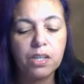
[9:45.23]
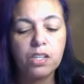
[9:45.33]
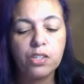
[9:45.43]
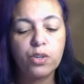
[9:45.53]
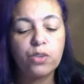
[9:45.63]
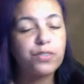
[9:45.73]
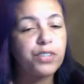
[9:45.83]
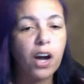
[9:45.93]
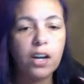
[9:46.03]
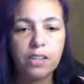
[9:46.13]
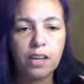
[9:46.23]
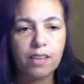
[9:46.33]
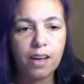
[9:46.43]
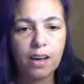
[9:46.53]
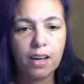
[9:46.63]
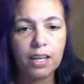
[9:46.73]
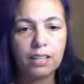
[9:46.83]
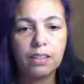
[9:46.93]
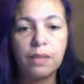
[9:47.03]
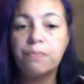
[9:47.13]
So you've talked
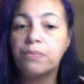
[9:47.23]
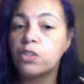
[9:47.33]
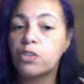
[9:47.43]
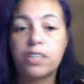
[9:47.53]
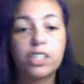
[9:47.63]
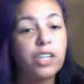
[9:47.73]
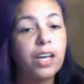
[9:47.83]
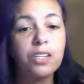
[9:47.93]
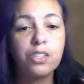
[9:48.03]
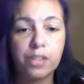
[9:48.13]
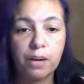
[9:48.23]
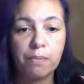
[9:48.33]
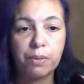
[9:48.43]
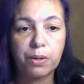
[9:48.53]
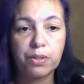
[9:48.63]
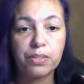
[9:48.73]
online, you've exchanged numbers.